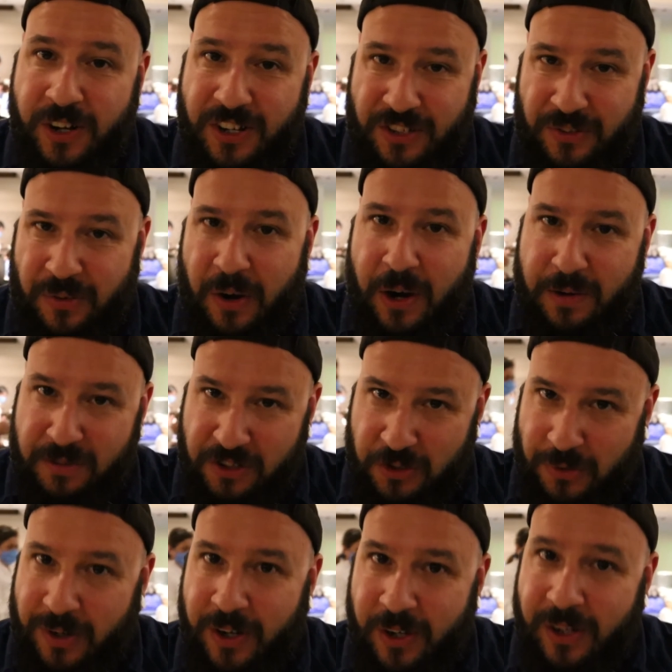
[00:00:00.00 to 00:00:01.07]
has arrived as
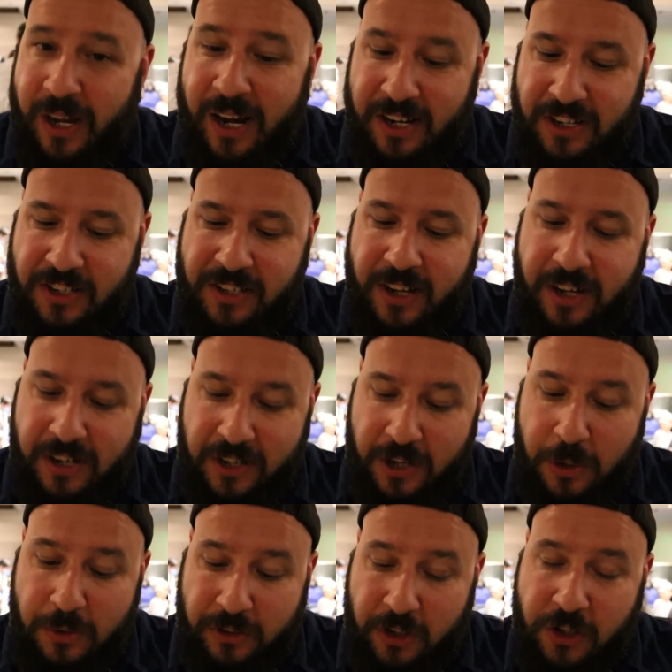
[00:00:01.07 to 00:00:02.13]
well. I decided to
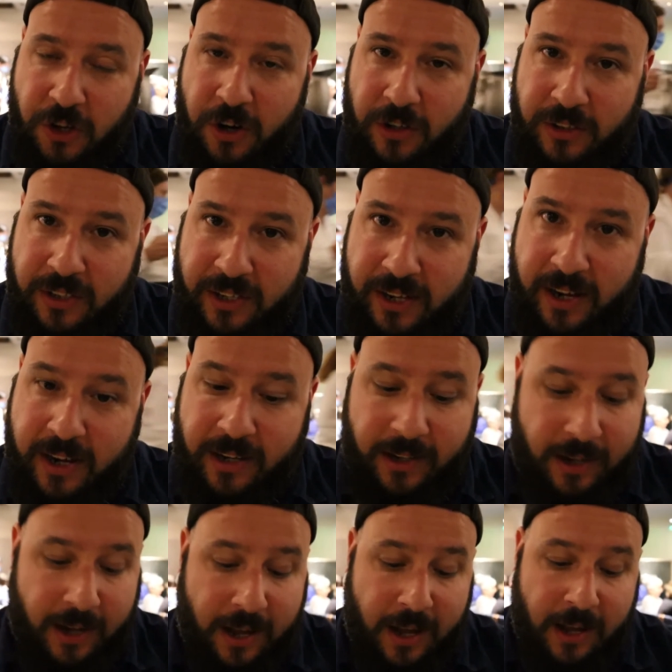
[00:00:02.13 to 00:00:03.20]
go with the chocolate cake,
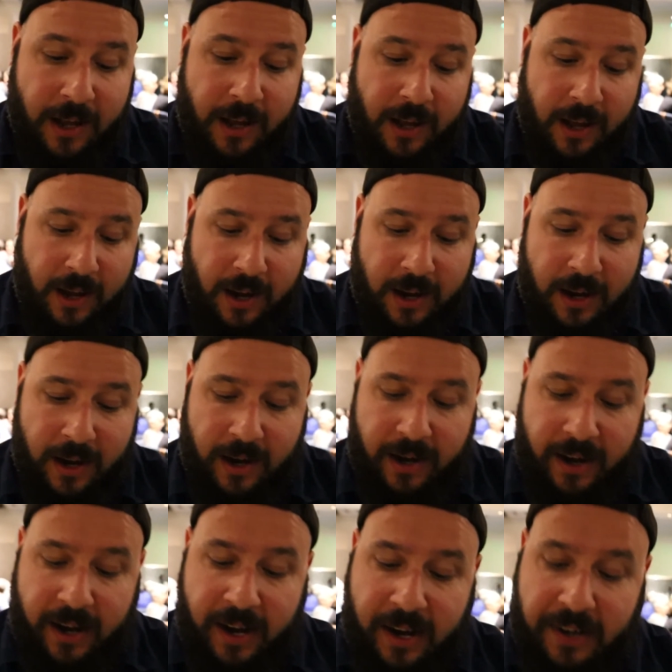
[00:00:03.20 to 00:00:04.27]

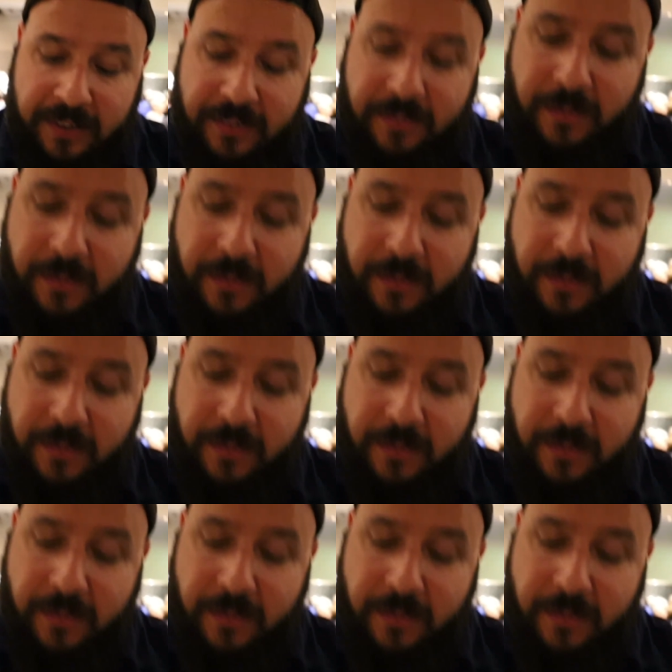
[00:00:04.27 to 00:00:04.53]
and